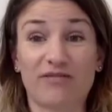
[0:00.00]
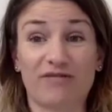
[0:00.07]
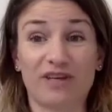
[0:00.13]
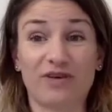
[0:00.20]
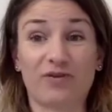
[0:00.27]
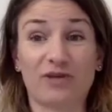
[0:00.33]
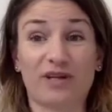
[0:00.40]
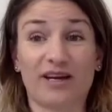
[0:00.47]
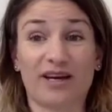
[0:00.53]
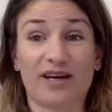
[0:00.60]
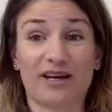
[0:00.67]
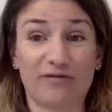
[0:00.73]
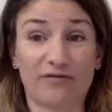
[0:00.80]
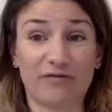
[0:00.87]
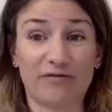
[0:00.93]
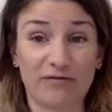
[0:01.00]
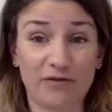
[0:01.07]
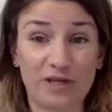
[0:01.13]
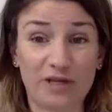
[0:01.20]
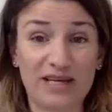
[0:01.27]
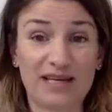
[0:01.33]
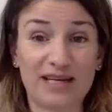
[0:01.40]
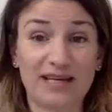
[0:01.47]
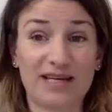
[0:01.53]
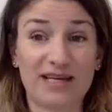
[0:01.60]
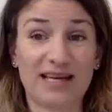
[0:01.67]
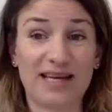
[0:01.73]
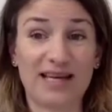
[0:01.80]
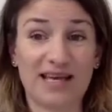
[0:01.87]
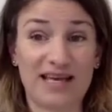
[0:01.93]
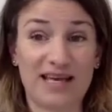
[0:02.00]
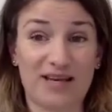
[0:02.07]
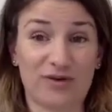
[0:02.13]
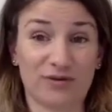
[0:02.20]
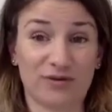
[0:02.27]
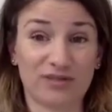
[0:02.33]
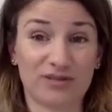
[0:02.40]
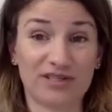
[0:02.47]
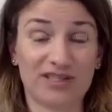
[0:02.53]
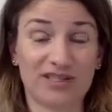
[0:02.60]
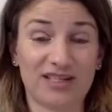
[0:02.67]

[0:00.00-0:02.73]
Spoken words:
feel like I'd fully healed